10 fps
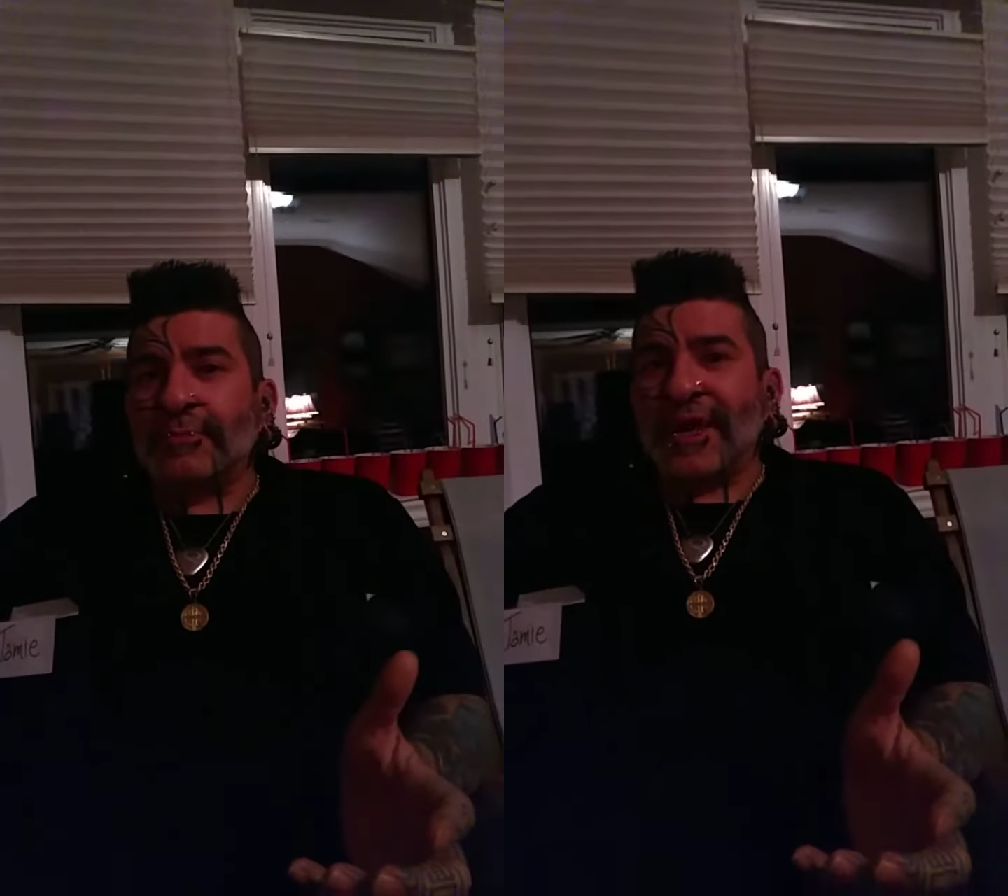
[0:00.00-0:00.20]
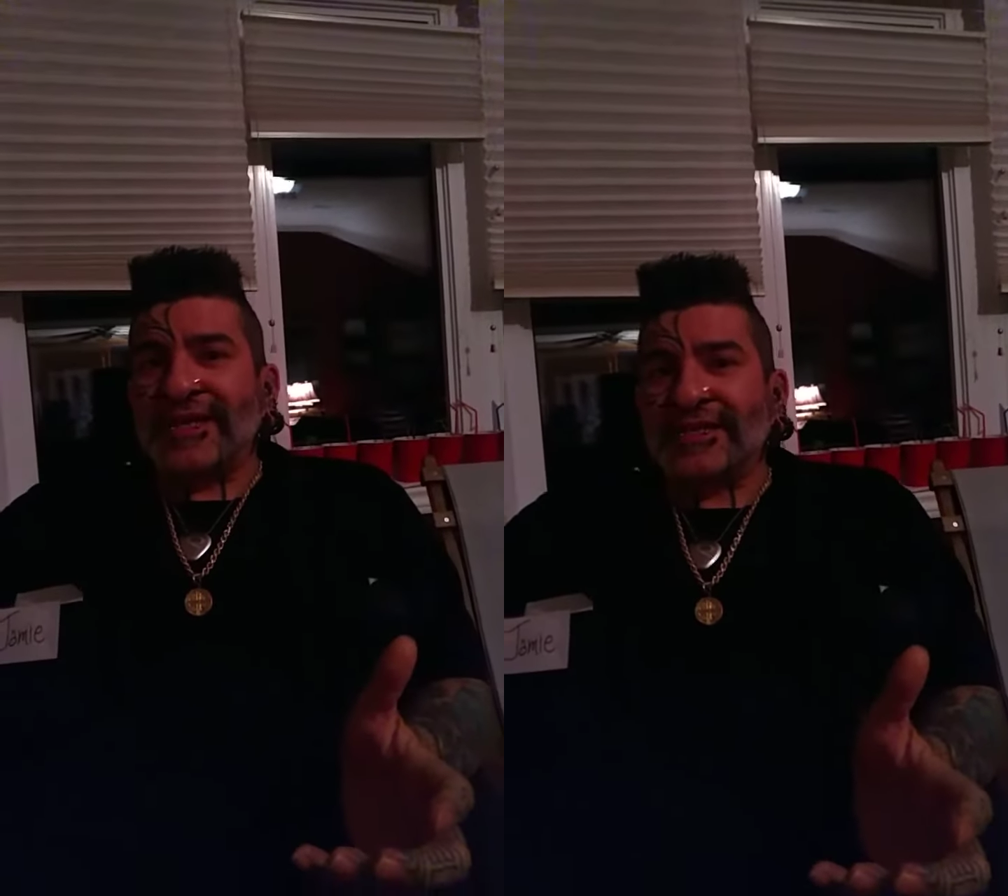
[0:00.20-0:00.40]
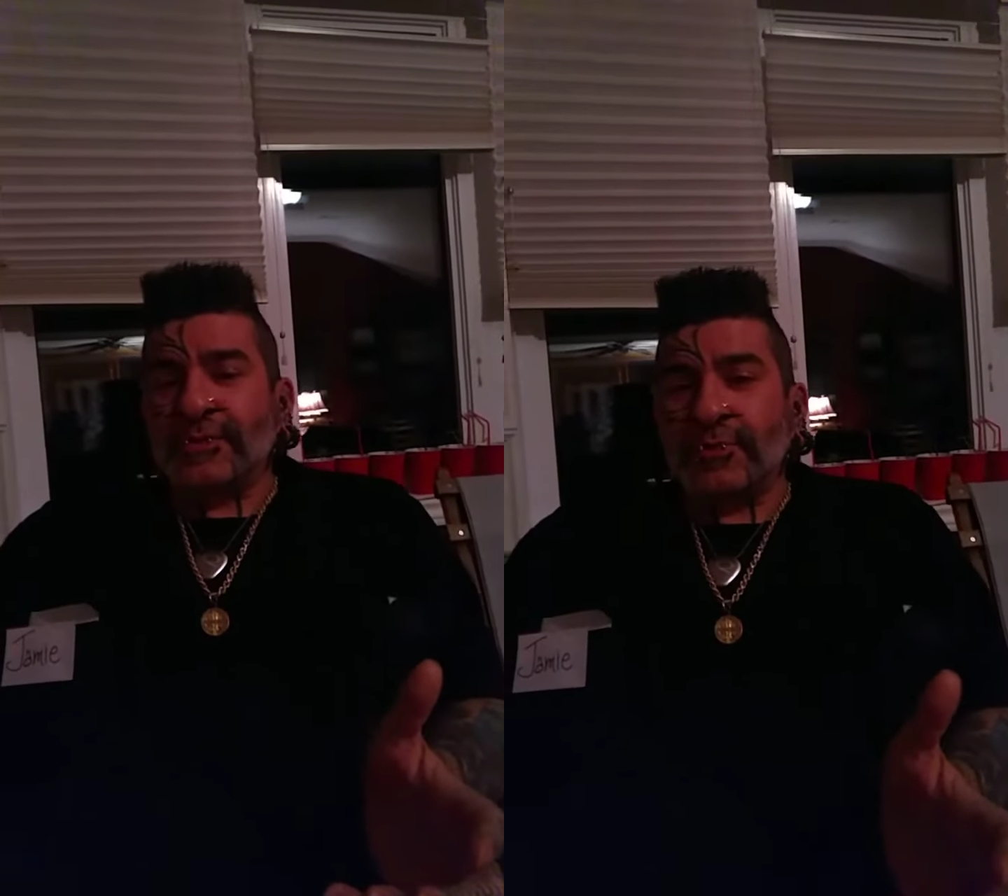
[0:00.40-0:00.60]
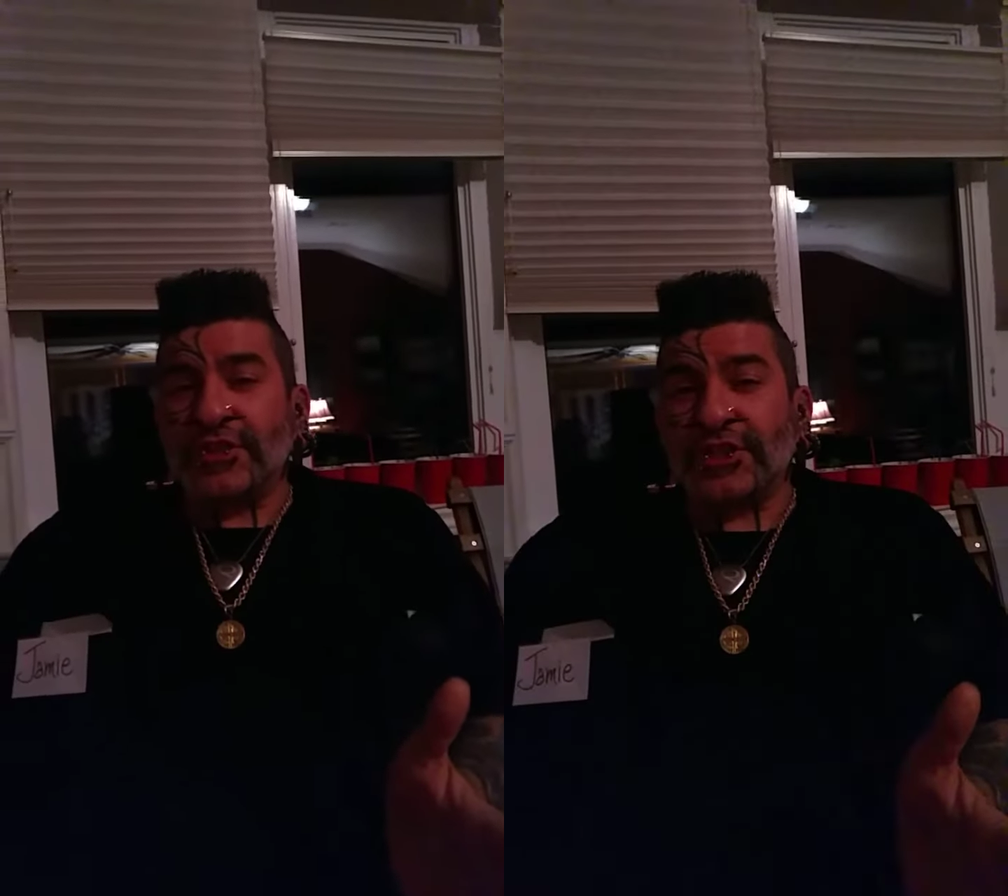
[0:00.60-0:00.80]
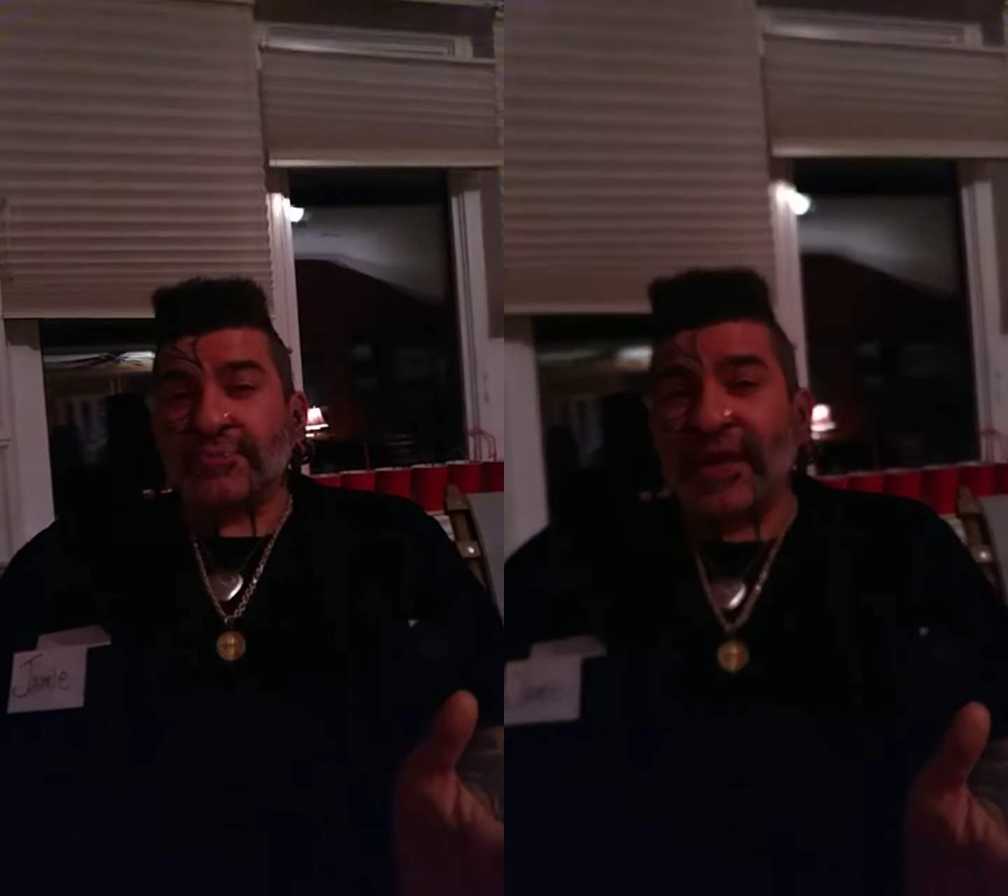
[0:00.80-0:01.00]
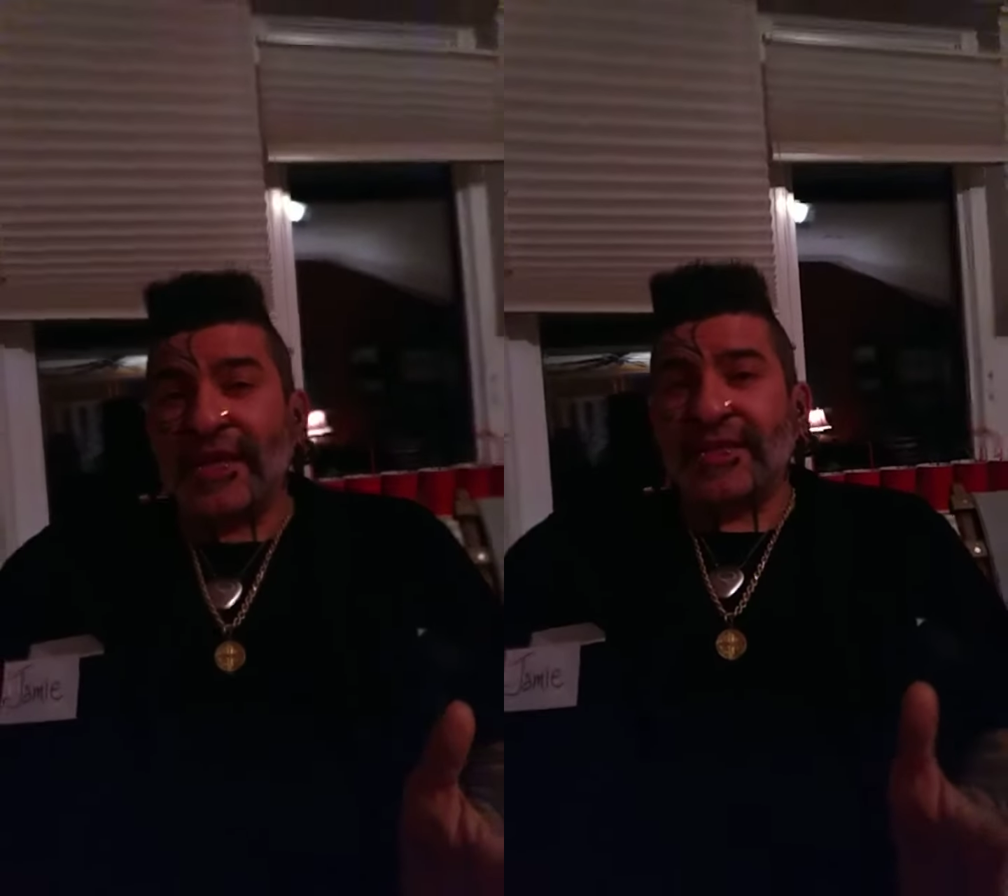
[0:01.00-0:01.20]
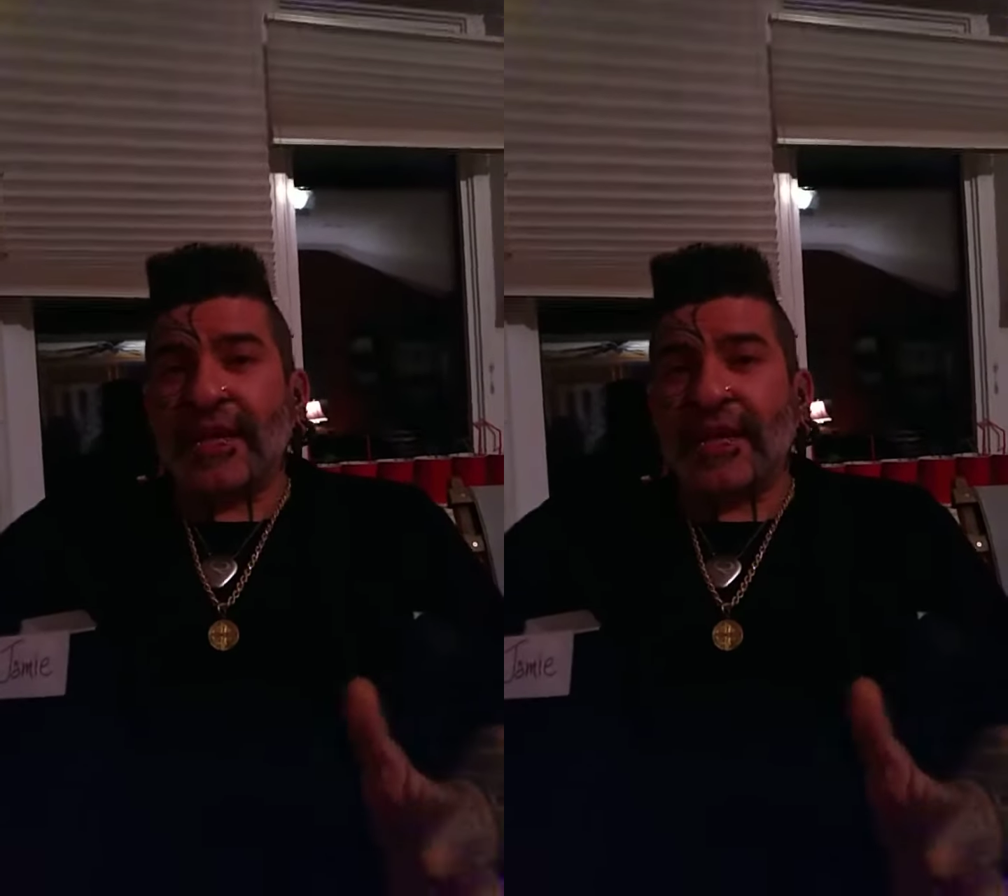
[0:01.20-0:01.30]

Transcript: best that we just made